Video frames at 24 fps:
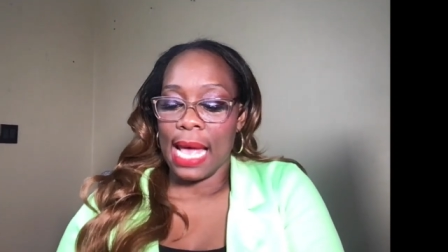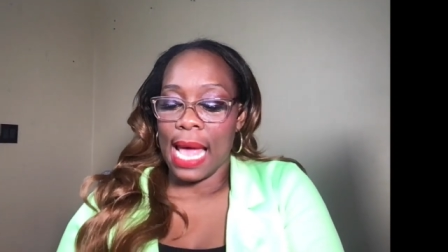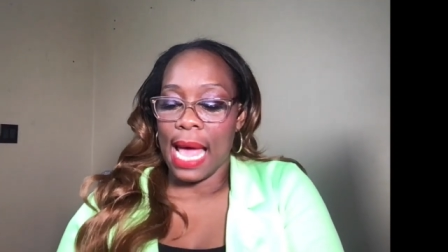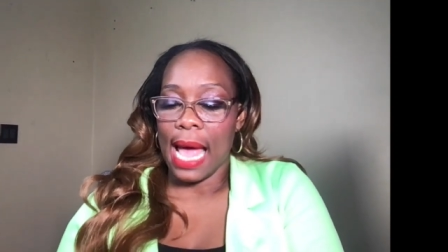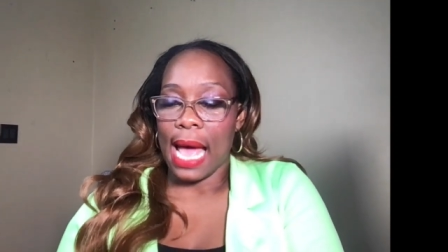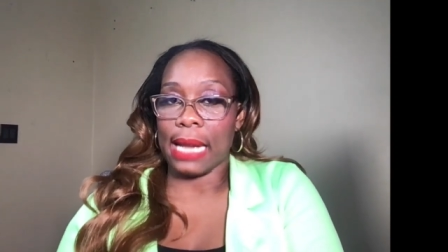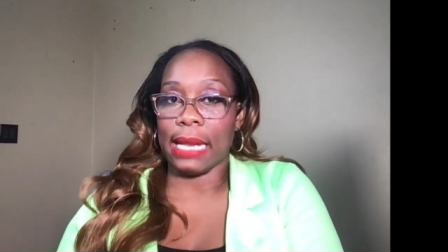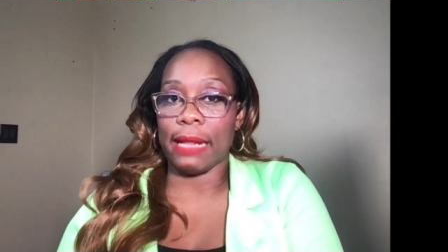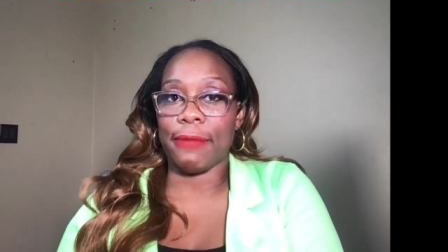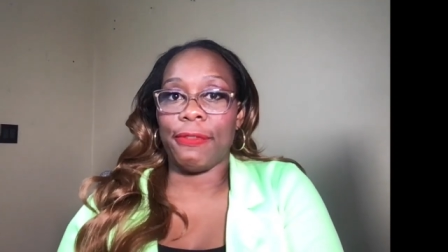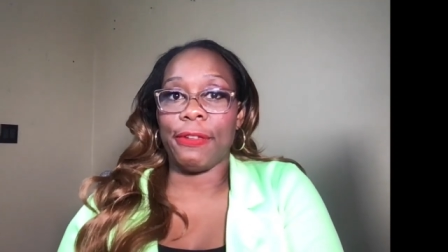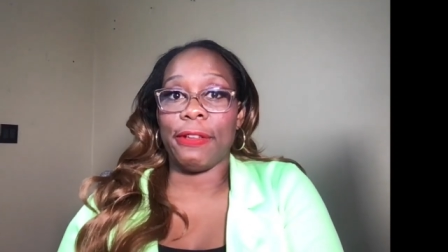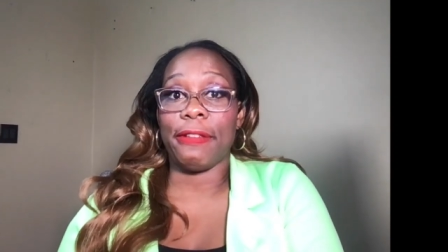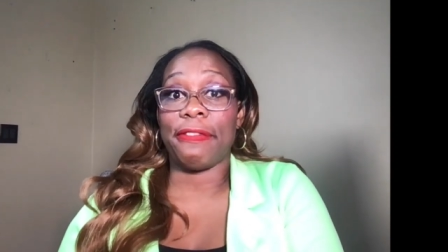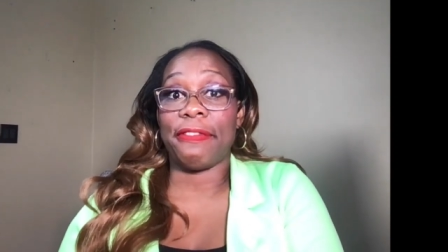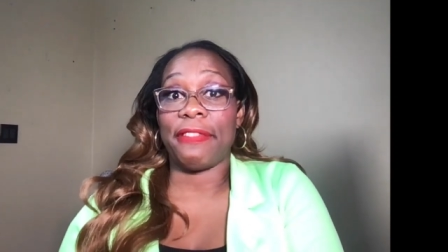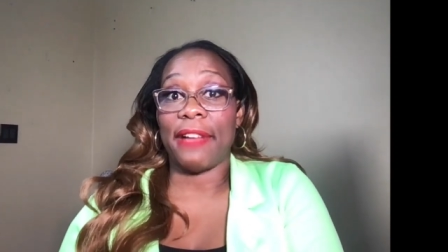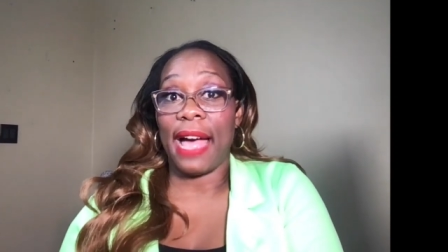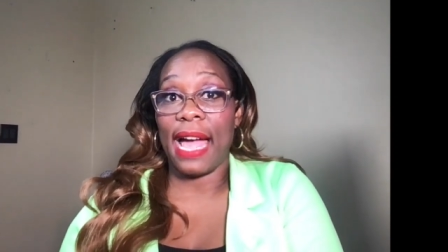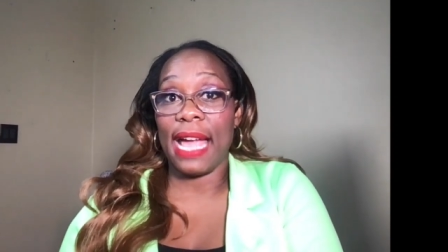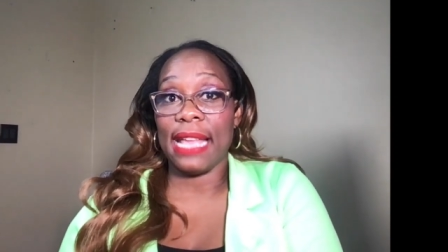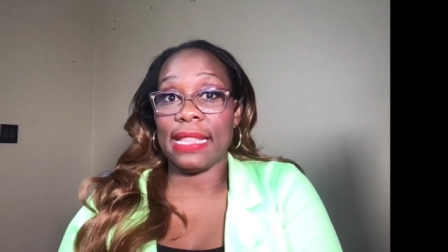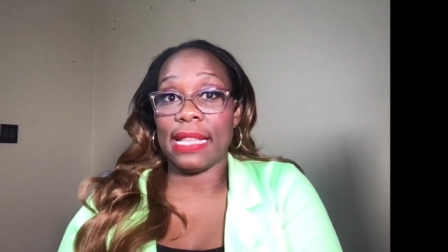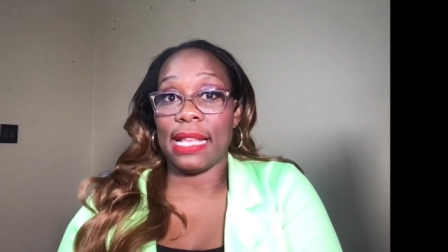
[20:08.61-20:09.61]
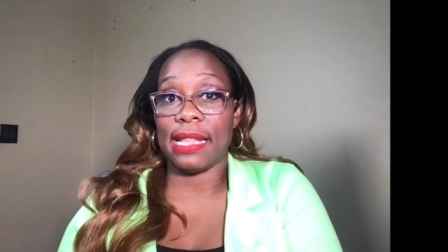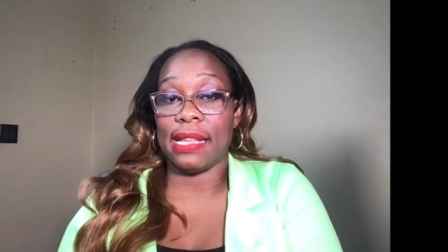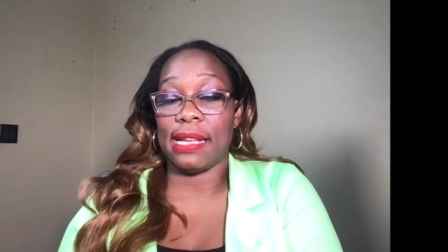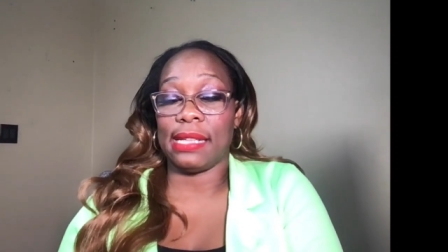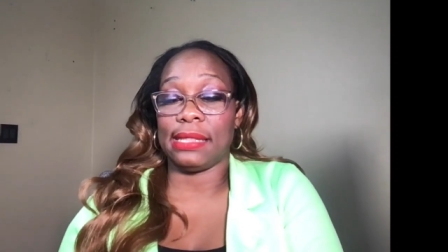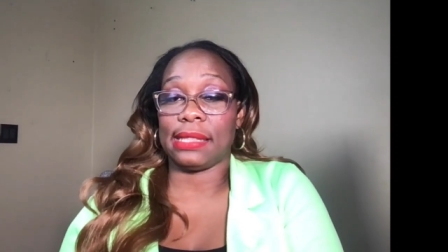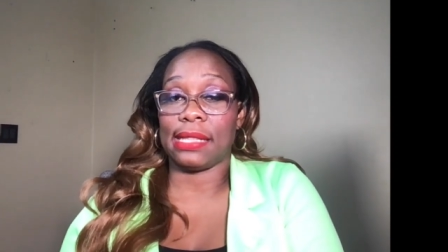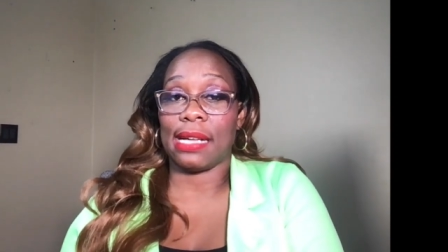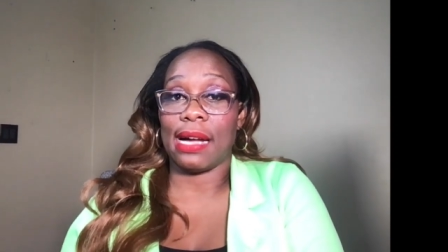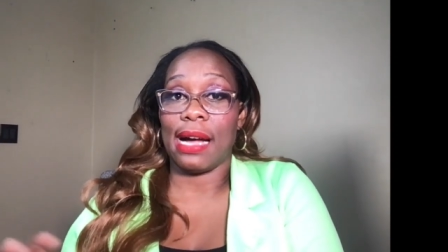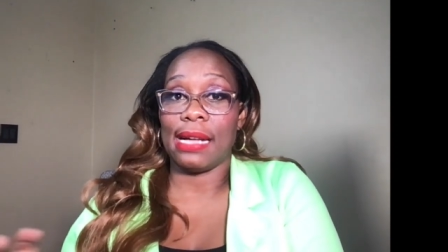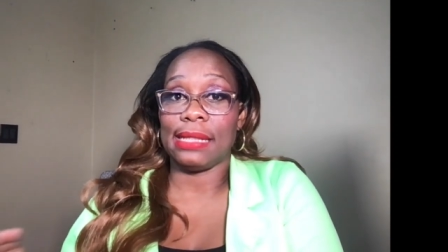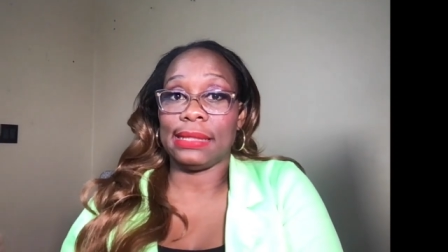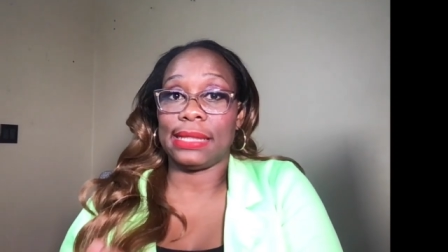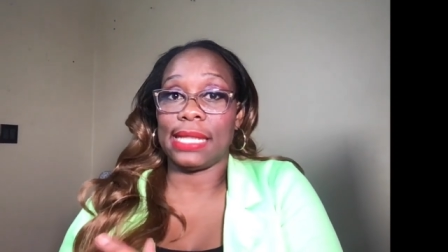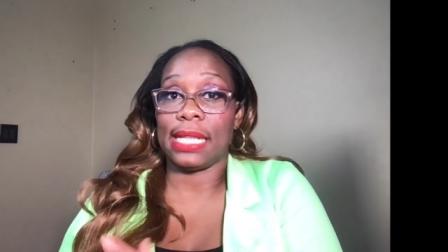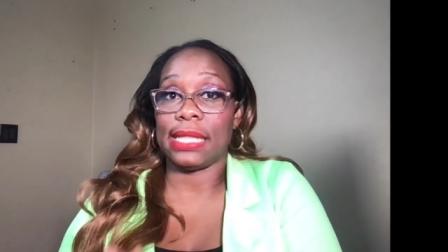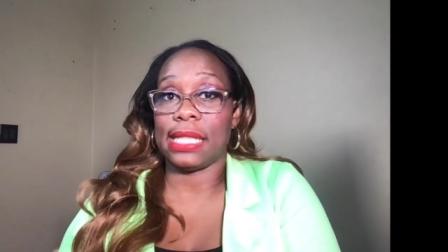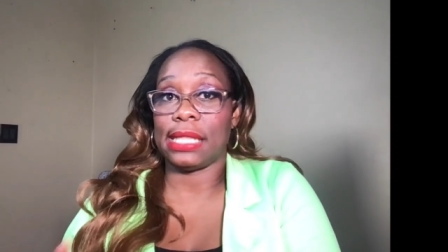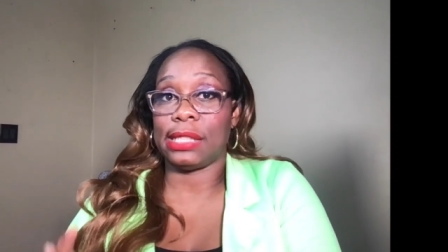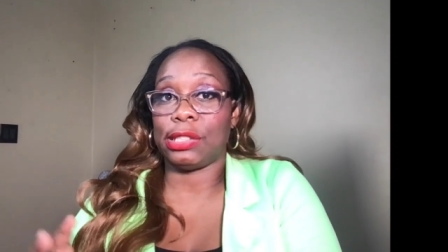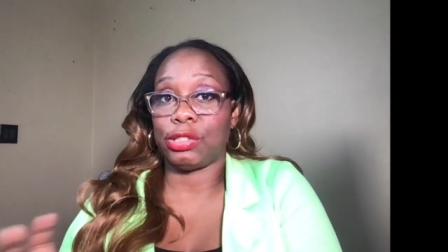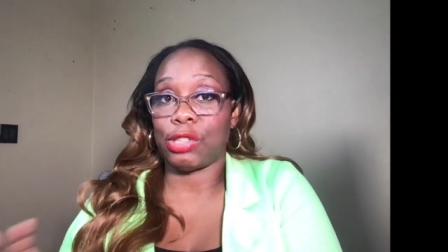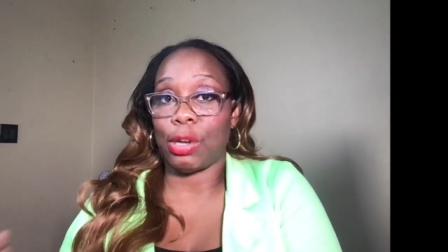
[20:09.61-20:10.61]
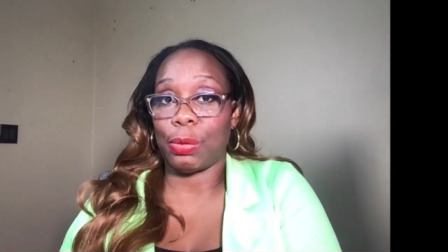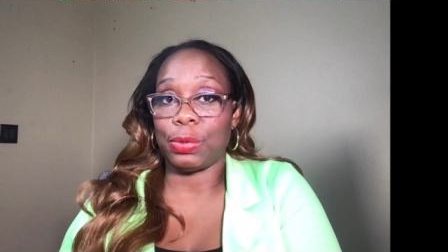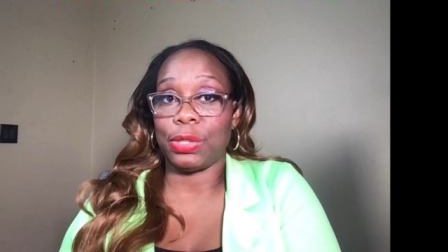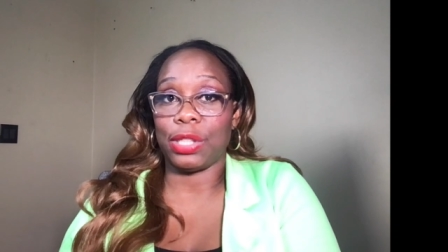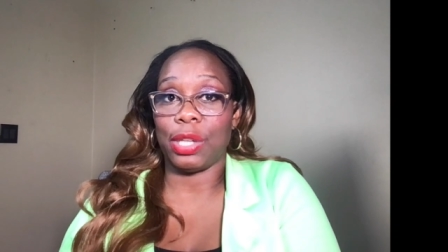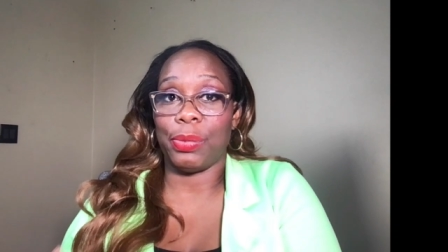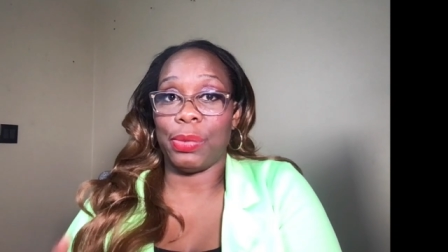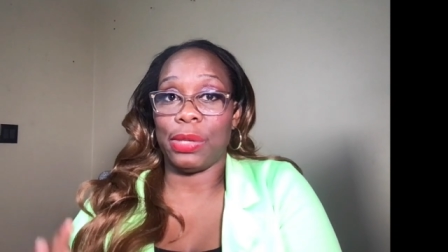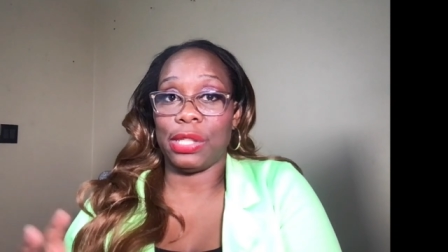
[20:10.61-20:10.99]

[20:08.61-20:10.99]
And if we find that there's constant disruption